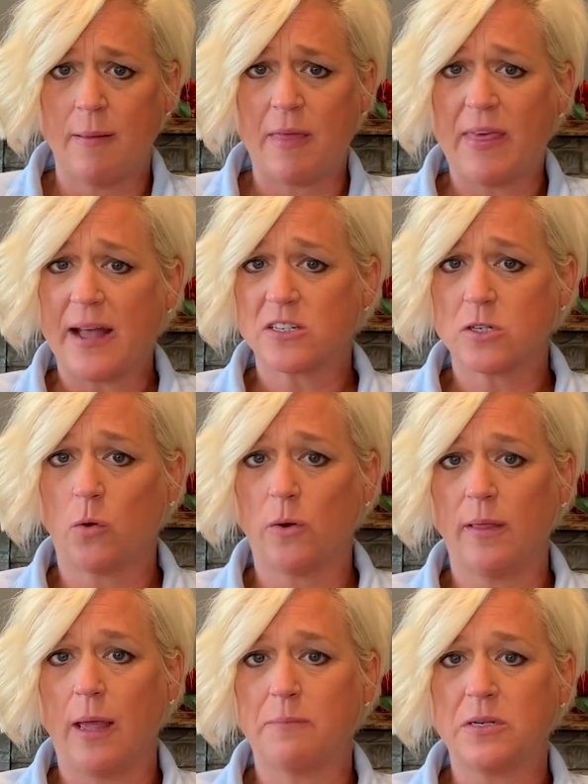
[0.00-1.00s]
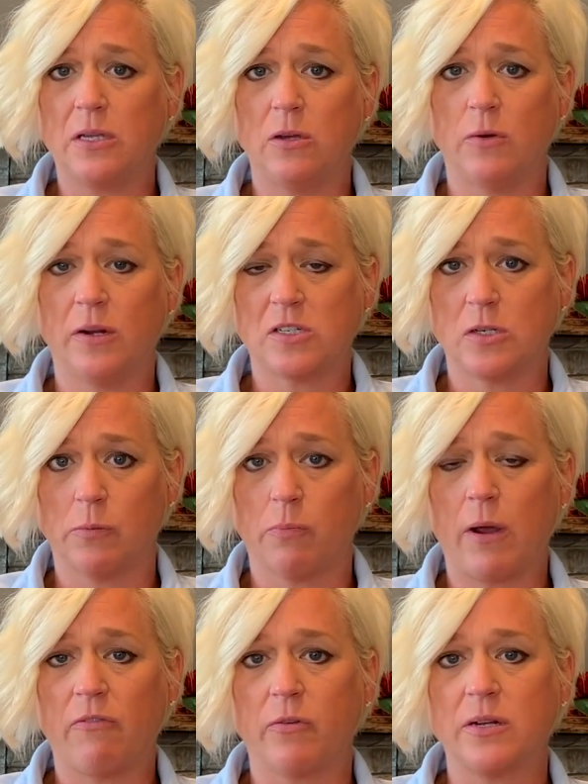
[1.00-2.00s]
And that's totally up to you and it's your
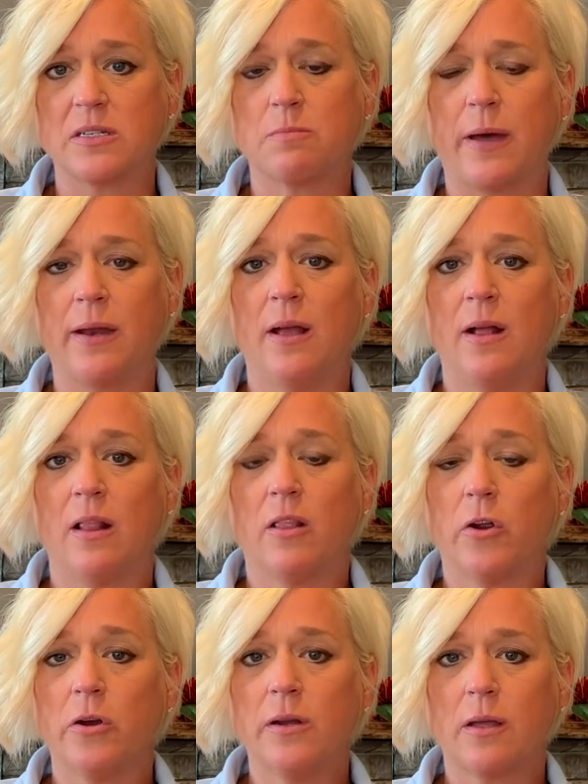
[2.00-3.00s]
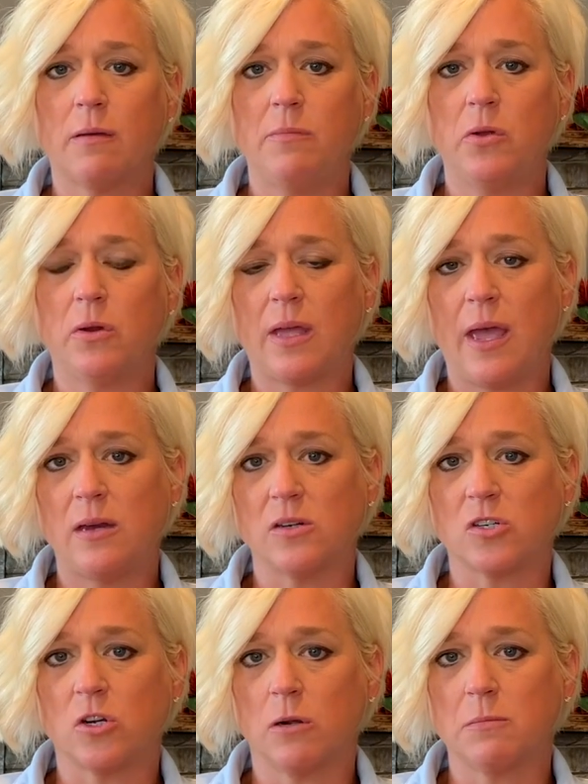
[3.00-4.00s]
preference, but learn to communicate
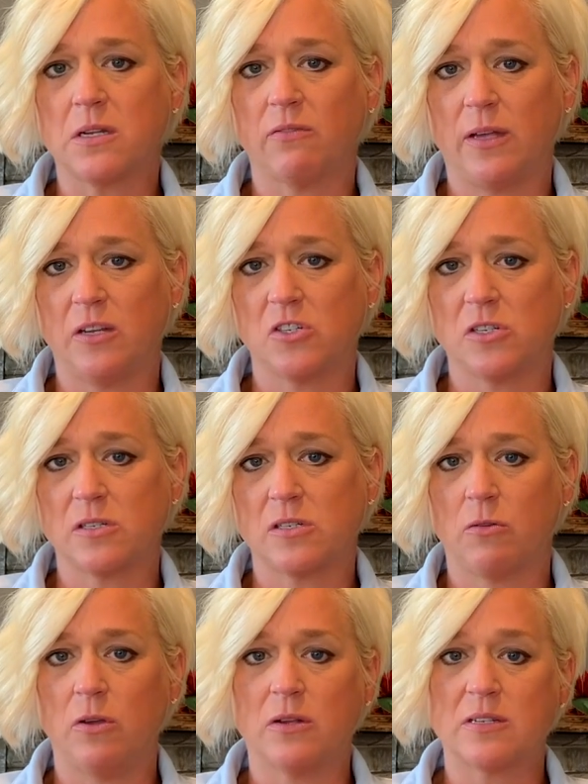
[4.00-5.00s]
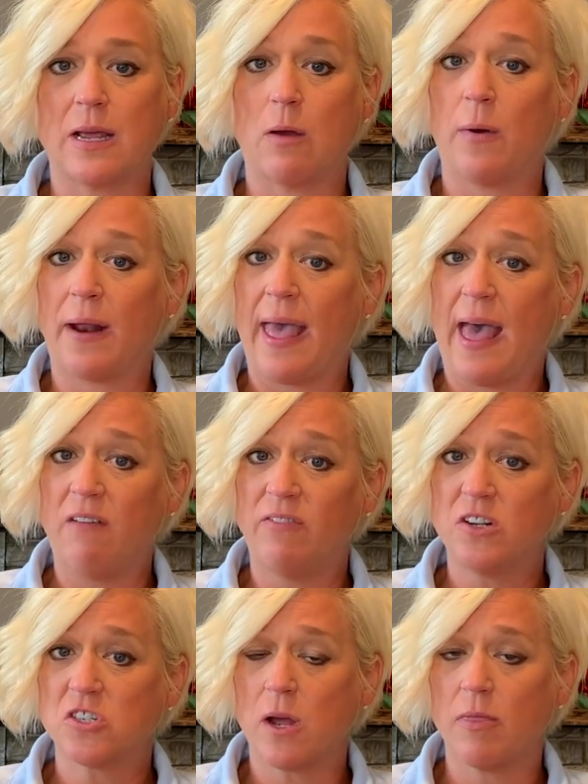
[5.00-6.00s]
in terms of inches. So you can say, I want a 1/2
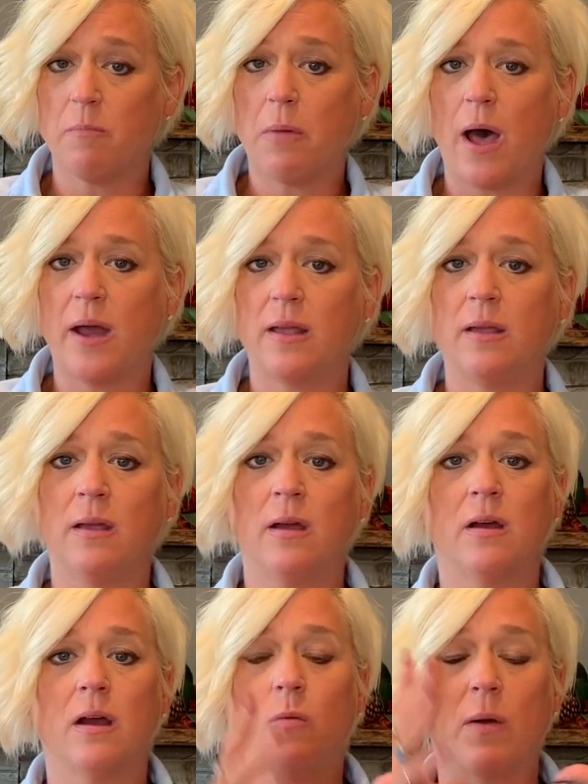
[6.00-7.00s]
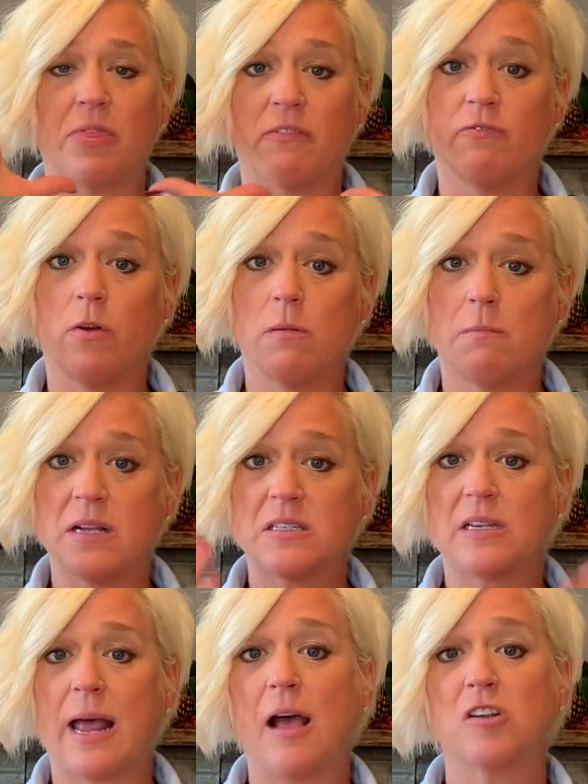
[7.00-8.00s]
inch on the body, I want the full
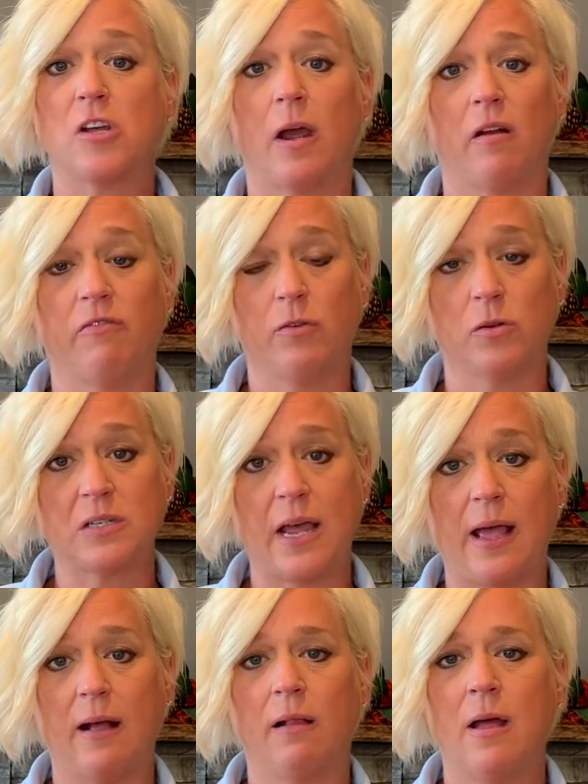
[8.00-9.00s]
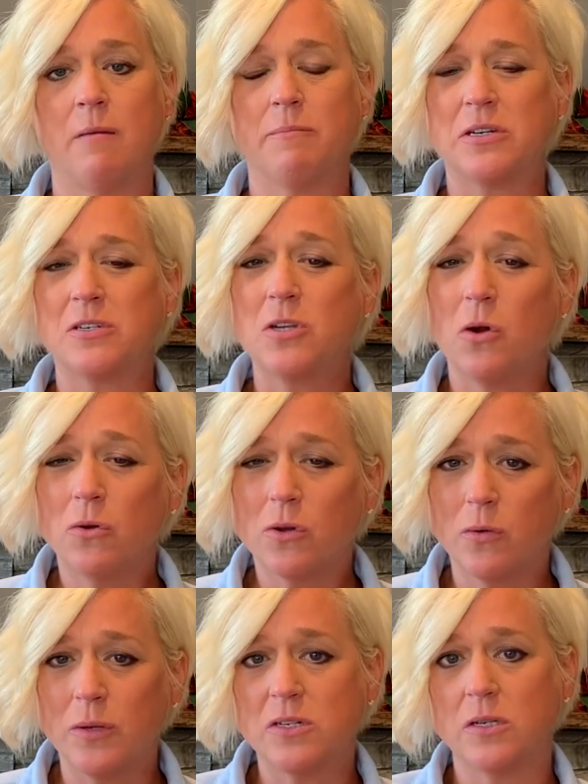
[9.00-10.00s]
mustache and a full tail, but don't
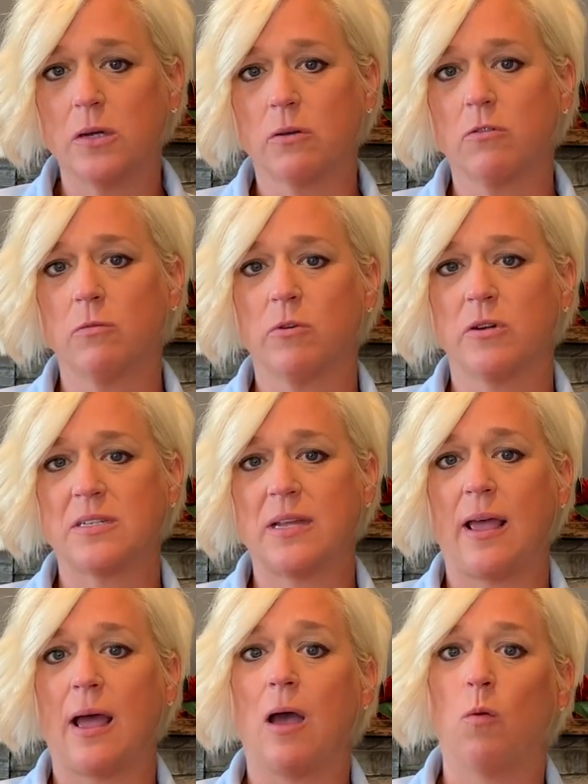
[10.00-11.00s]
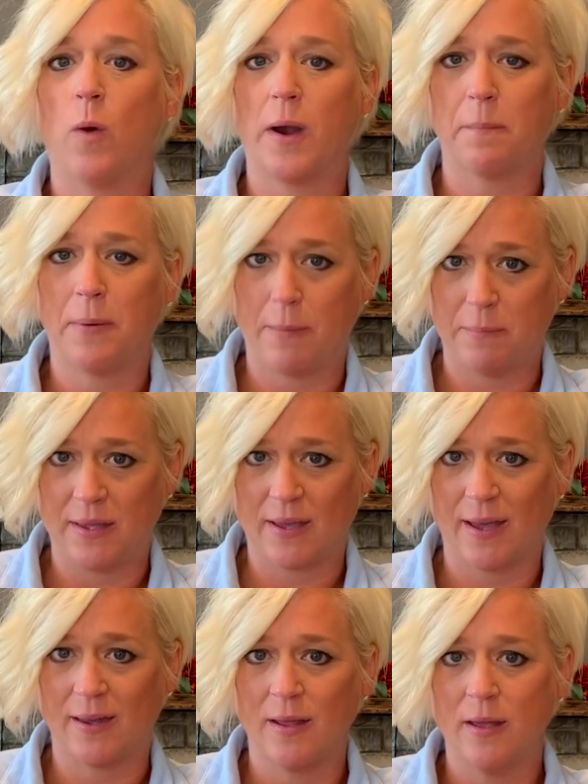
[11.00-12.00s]
go into your groomer and say, I want a puppy
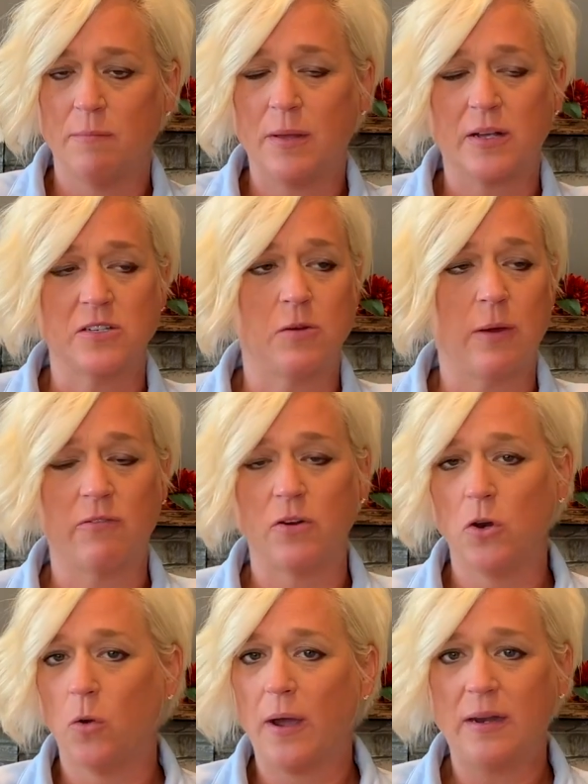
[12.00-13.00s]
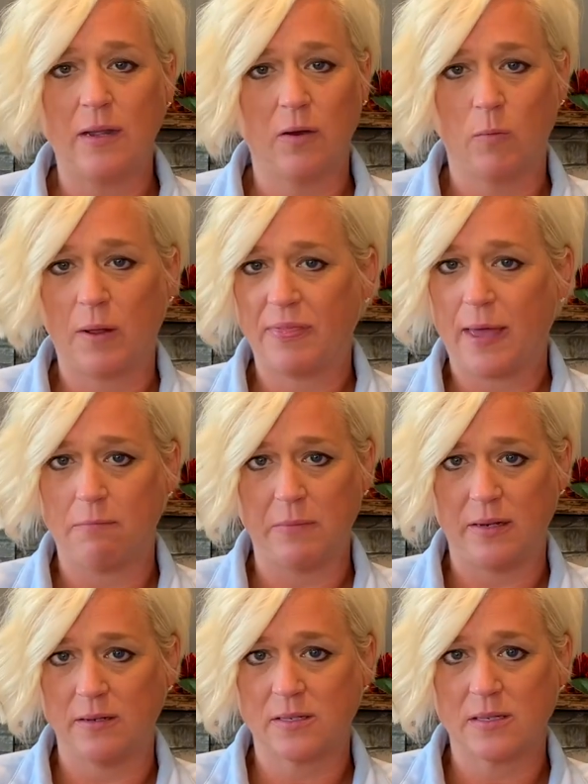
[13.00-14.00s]
cut, because you have no idea what that
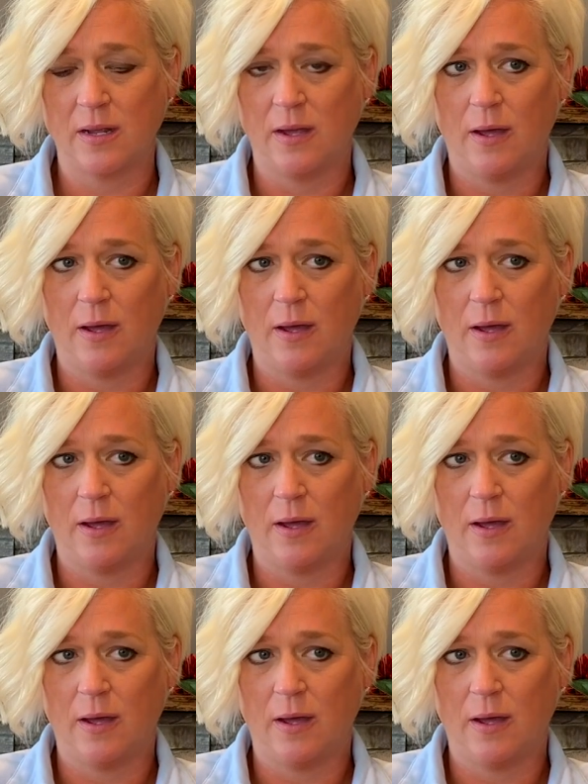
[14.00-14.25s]
means.